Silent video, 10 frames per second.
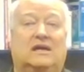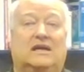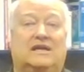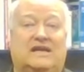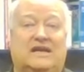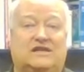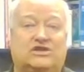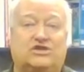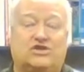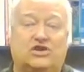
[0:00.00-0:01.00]

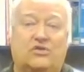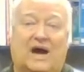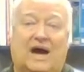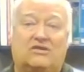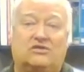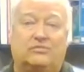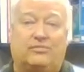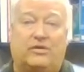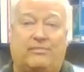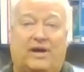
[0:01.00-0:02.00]
teaches you how to
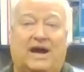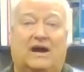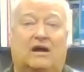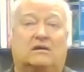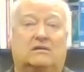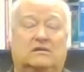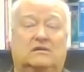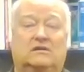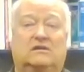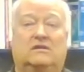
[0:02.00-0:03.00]
prepare
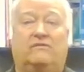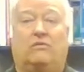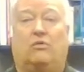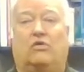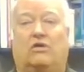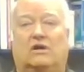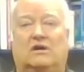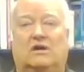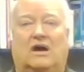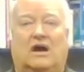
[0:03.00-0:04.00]
for
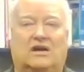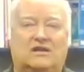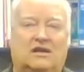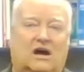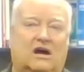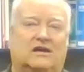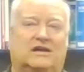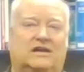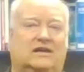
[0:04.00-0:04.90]
untargeted,